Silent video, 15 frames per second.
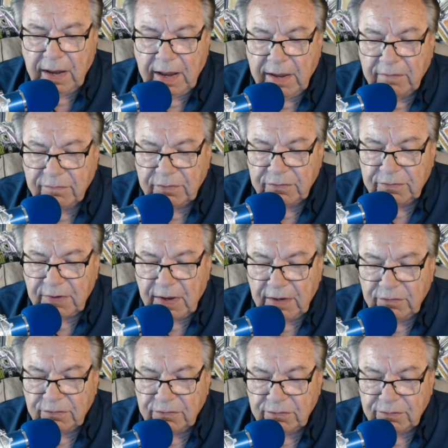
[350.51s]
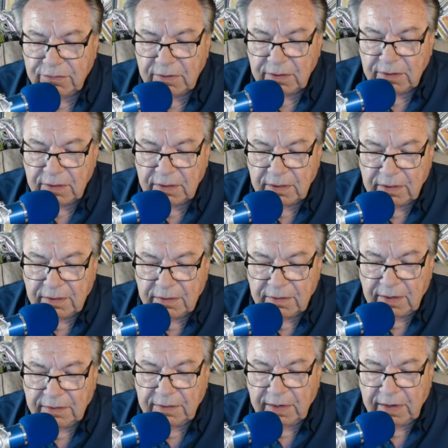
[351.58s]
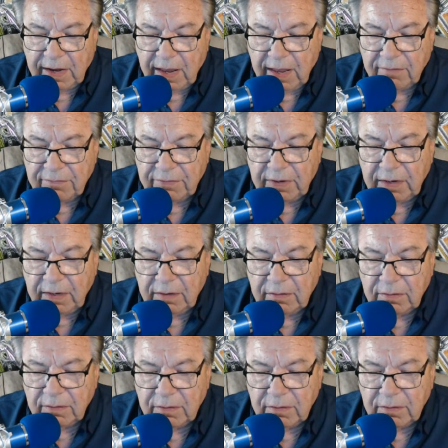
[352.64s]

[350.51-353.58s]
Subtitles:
advertises that they have a